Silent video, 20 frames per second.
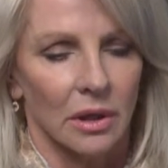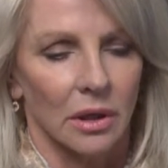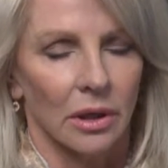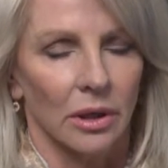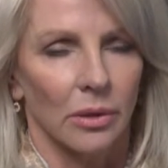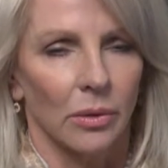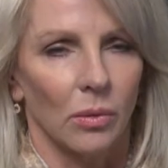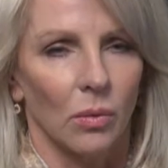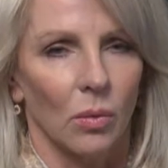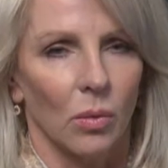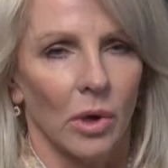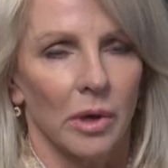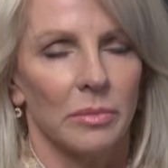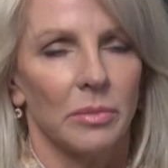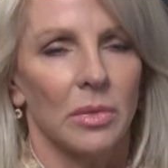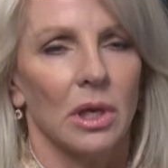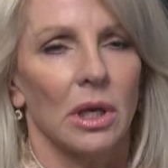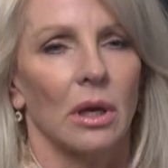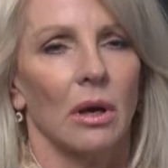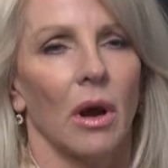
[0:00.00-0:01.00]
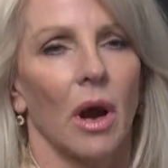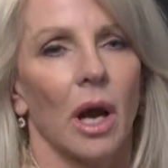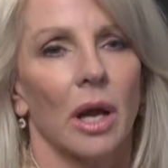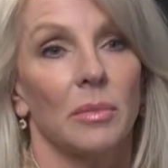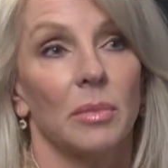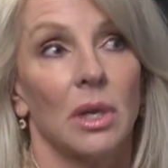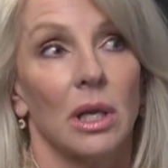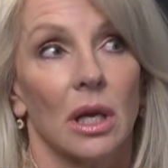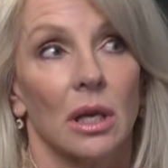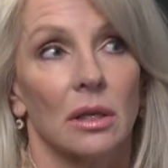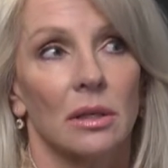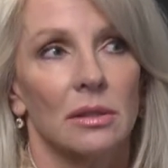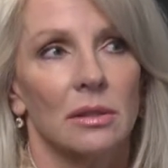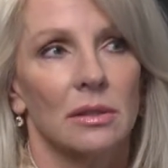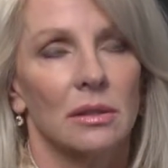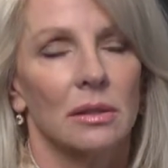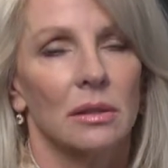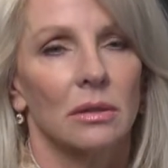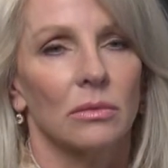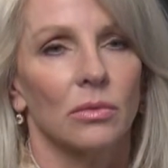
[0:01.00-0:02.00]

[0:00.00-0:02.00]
one being IBS,